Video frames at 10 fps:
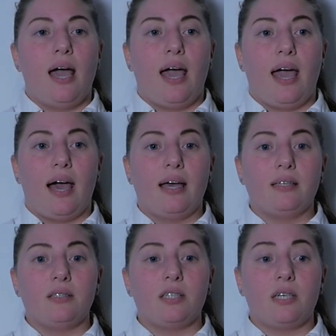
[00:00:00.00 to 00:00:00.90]

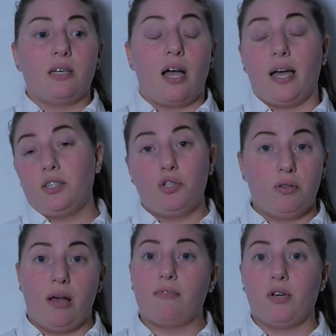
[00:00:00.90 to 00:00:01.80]
And I do
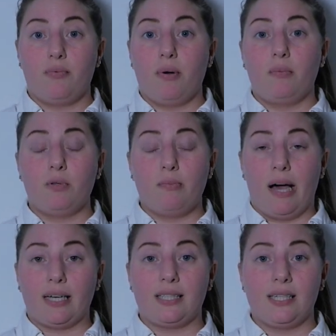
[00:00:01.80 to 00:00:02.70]
love Goodwill blue
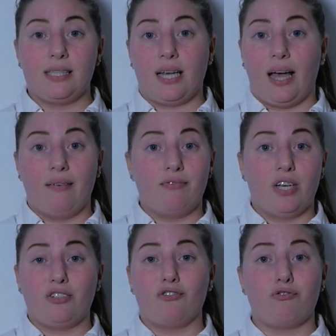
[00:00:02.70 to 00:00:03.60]
boxes. I've
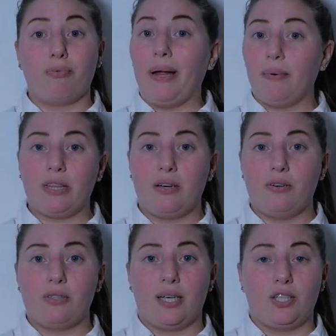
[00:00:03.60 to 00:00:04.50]
done great with
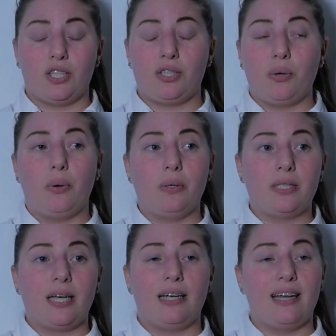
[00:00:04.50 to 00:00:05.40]
those. I just
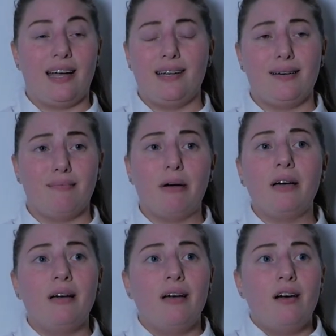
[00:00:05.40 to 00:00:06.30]
sold an item
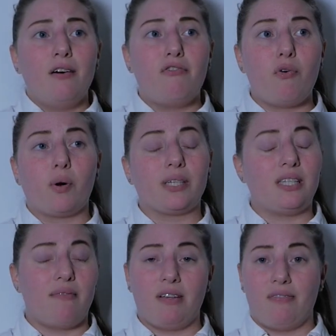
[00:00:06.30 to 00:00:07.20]
for
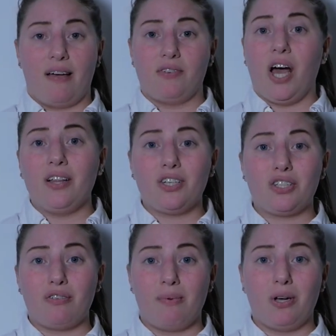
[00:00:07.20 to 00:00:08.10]

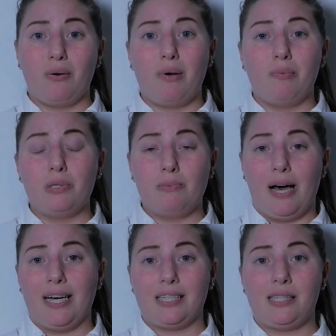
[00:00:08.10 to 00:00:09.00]
$75 from a Goodwill blue box.